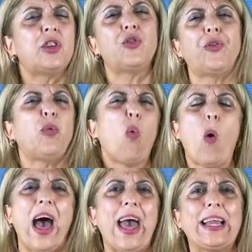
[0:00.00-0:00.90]
to
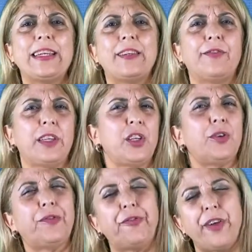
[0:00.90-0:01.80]
rewind the
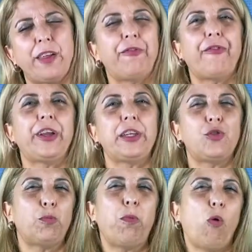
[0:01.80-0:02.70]
video, feel free
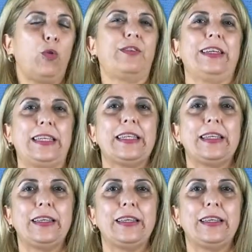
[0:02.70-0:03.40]
to pause it.